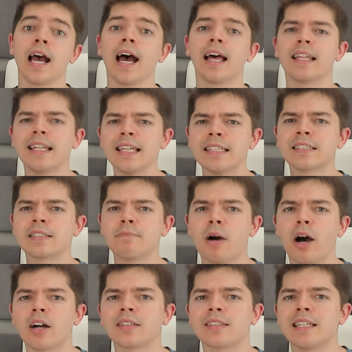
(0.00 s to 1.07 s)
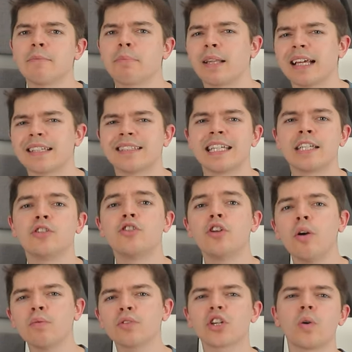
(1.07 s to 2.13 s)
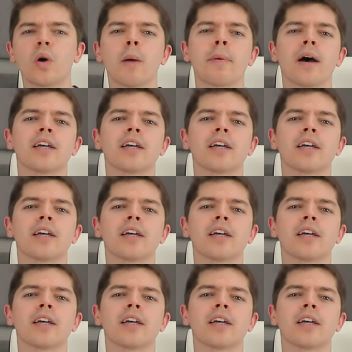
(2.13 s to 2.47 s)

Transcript: At least marks in plastic don't show up